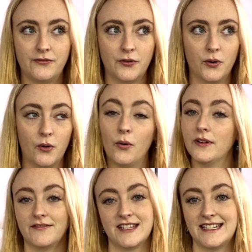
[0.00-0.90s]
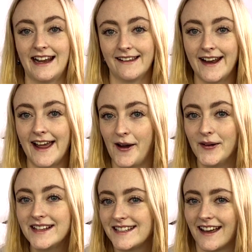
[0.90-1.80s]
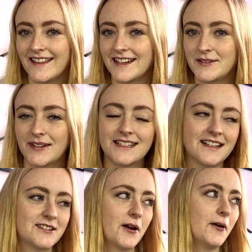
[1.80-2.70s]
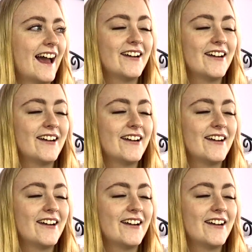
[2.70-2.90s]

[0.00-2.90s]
for all of the daylight hours now that it's winter so